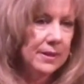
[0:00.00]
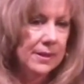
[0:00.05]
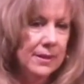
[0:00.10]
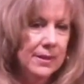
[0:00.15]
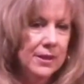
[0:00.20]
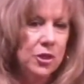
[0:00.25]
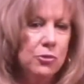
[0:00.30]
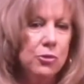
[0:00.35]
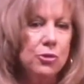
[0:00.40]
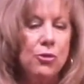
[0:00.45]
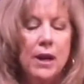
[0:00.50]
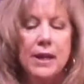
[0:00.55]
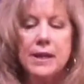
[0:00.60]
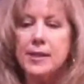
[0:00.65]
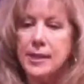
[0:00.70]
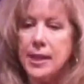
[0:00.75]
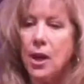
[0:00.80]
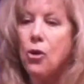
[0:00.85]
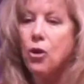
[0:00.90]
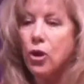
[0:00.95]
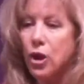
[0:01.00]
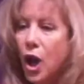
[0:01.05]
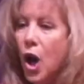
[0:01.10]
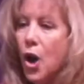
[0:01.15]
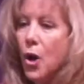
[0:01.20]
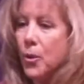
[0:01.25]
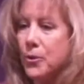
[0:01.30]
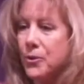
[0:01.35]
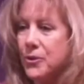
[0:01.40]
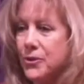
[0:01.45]
She was trying to sell
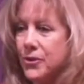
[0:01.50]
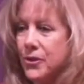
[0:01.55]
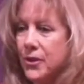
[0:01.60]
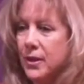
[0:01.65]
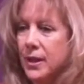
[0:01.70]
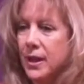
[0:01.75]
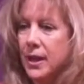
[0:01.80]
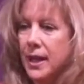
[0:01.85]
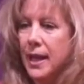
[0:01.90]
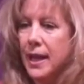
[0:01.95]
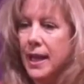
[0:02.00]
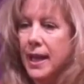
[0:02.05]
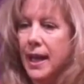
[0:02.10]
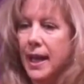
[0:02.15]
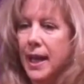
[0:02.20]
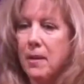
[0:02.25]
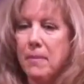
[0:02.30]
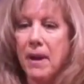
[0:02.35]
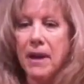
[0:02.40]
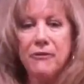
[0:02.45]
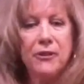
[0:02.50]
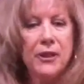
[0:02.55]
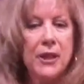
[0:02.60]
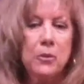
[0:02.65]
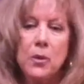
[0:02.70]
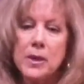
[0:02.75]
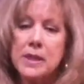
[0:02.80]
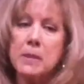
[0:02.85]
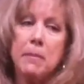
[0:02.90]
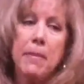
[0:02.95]
clothes. And my
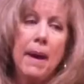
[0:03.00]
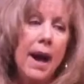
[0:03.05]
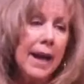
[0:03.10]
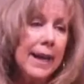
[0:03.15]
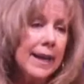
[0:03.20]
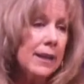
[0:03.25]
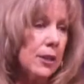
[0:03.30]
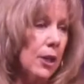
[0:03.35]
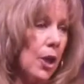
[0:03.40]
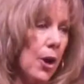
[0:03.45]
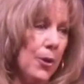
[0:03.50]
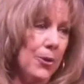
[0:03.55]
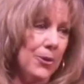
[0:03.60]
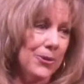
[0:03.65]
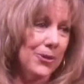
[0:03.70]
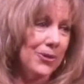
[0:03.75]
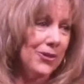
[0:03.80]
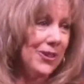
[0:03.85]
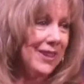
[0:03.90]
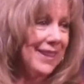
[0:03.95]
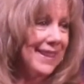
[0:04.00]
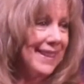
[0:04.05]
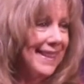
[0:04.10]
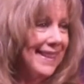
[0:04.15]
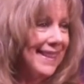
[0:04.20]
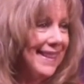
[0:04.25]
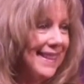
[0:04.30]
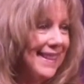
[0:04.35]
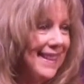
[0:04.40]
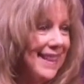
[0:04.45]
friend wasn't buying clothes.
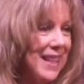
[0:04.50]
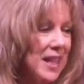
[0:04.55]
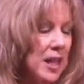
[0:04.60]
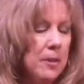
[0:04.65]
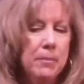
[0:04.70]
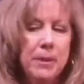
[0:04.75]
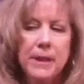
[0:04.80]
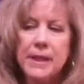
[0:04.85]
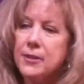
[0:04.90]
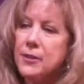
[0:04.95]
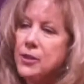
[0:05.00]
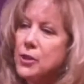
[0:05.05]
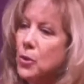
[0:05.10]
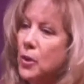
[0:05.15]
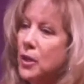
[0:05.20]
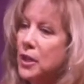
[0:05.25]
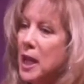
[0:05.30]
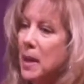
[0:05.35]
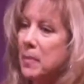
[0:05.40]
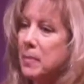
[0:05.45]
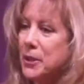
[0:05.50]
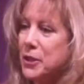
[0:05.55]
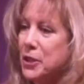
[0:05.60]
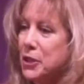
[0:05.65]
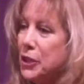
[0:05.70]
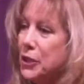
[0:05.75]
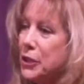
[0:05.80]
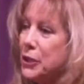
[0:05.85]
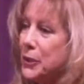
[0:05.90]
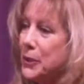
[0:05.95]
But in store number
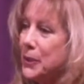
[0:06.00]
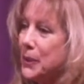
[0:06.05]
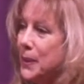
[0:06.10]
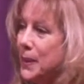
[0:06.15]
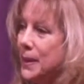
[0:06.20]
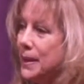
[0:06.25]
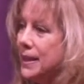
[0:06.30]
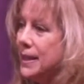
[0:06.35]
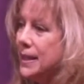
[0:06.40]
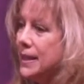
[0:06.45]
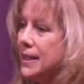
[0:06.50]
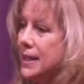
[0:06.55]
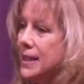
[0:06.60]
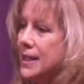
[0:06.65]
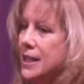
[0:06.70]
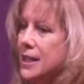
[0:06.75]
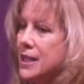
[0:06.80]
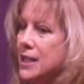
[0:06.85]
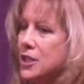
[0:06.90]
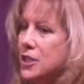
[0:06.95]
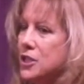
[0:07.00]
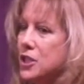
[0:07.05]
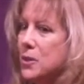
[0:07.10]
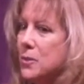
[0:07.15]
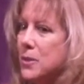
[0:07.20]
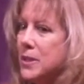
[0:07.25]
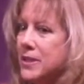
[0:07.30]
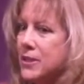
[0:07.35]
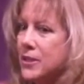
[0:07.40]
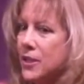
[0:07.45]
2, she
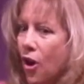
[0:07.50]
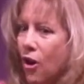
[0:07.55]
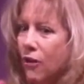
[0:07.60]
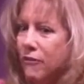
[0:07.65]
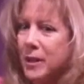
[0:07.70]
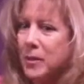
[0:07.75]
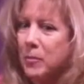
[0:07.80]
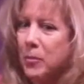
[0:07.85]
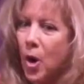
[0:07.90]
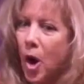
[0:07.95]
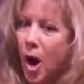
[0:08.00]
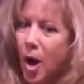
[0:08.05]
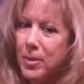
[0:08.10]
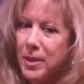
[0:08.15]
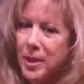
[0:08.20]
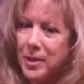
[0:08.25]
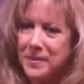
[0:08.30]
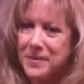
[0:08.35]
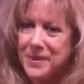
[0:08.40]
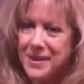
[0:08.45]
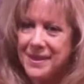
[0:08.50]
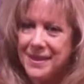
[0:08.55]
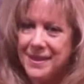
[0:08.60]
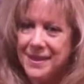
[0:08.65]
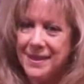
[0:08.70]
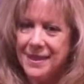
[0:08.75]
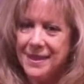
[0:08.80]
was solving problems.